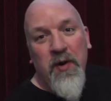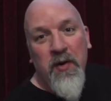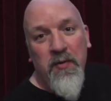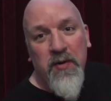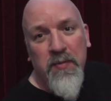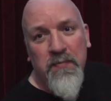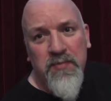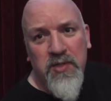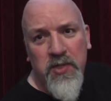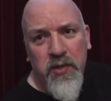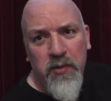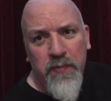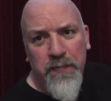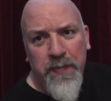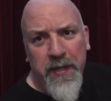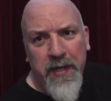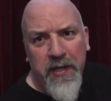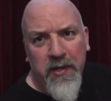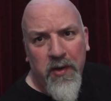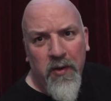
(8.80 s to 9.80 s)
welcome to
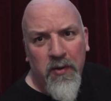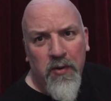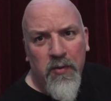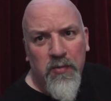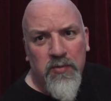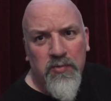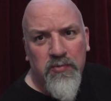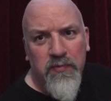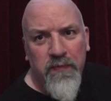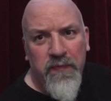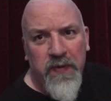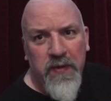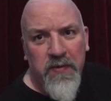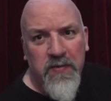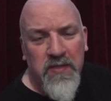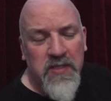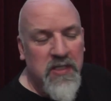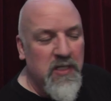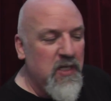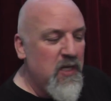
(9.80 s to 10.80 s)
Beer Goggles
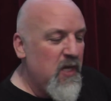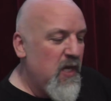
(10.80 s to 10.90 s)
Reviews.